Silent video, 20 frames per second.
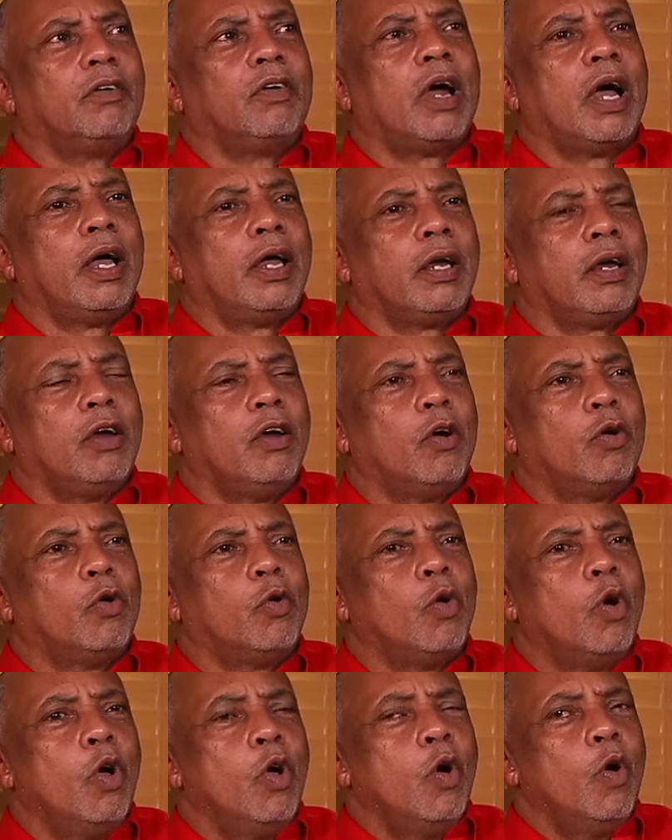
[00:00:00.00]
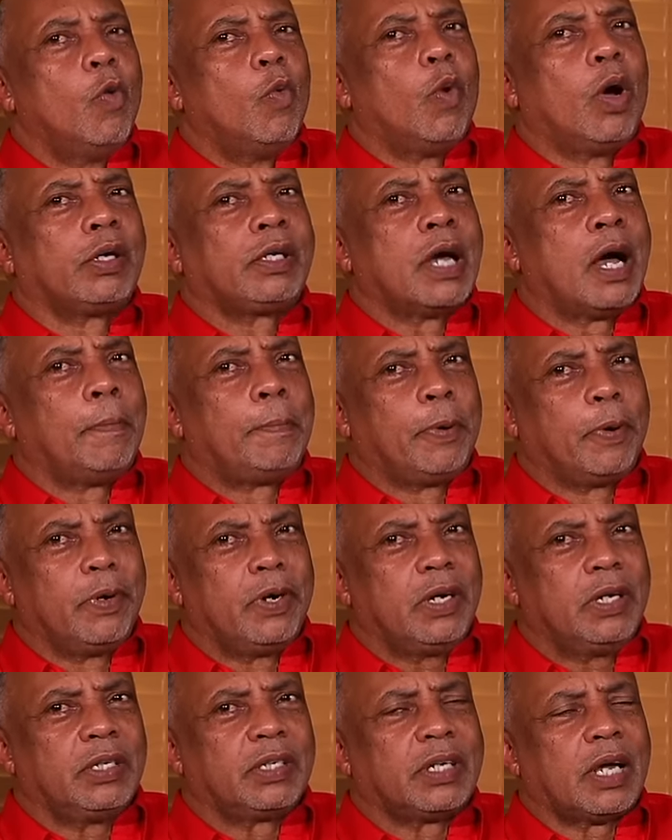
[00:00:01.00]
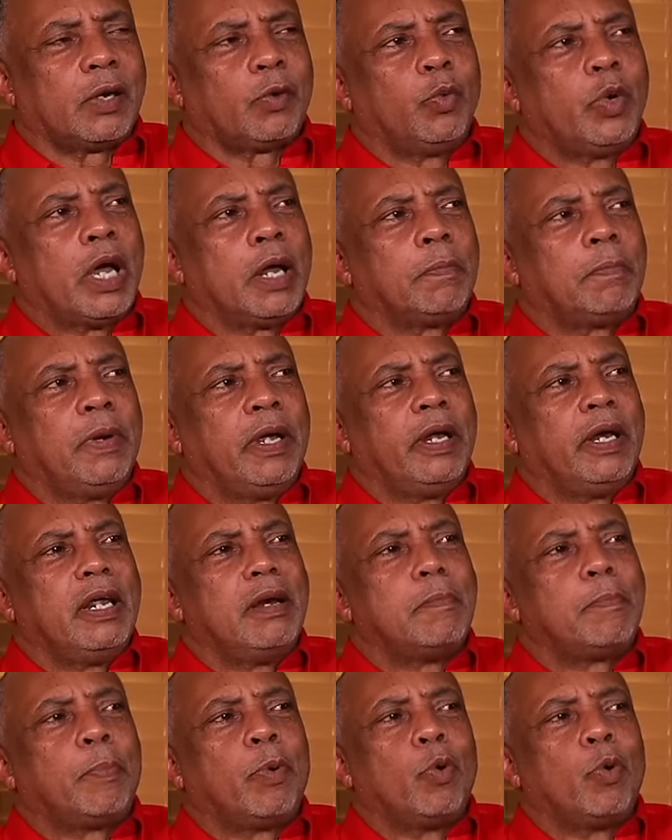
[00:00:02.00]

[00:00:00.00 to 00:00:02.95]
Right. No, what happened is that we had played in